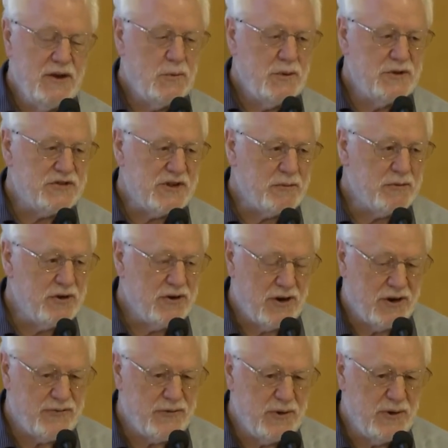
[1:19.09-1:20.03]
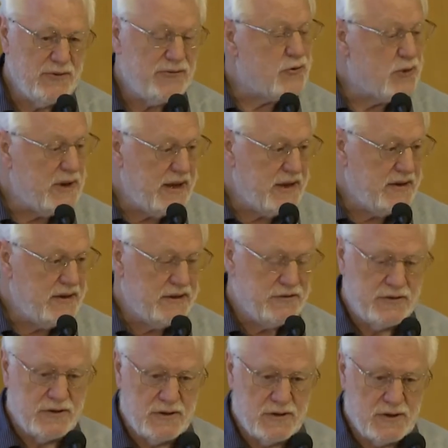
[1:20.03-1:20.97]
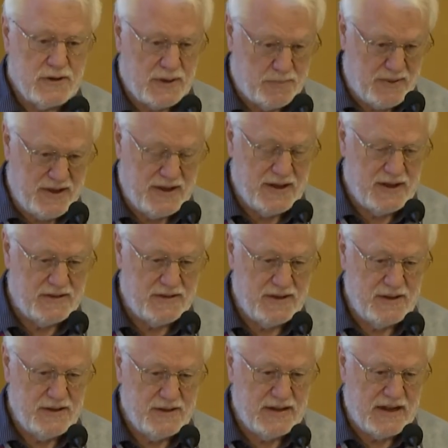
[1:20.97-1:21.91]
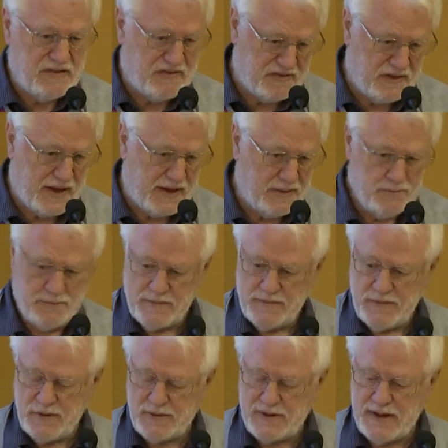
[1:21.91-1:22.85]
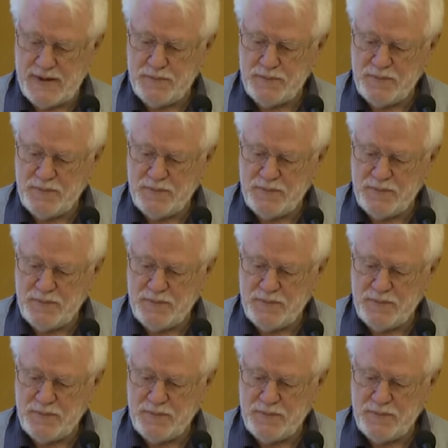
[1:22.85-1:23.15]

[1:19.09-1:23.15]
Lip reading: which I'm going to offer you a free digital copy at the last slide. Okay.